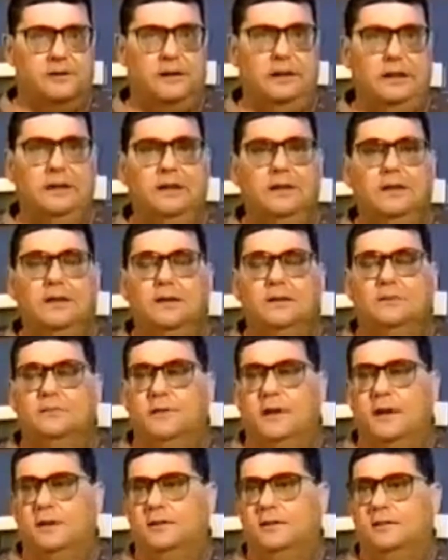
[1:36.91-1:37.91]
In
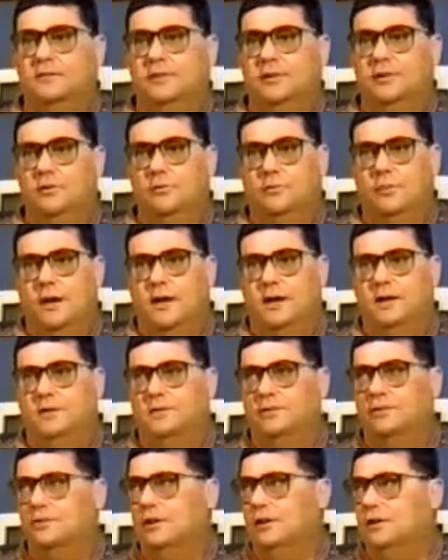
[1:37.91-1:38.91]
fact, if you go
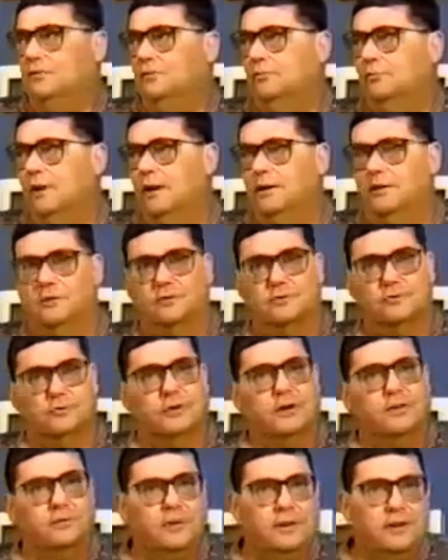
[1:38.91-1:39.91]
back and check the records,
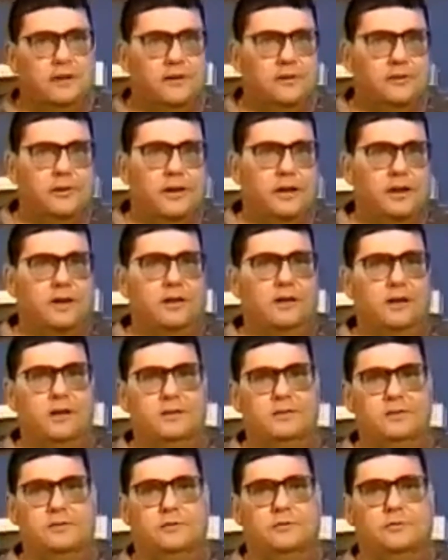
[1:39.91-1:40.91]
or even the internet, I
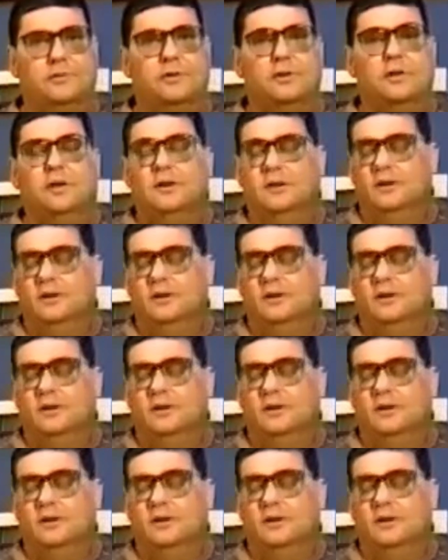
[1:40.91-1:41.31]
guess, you'll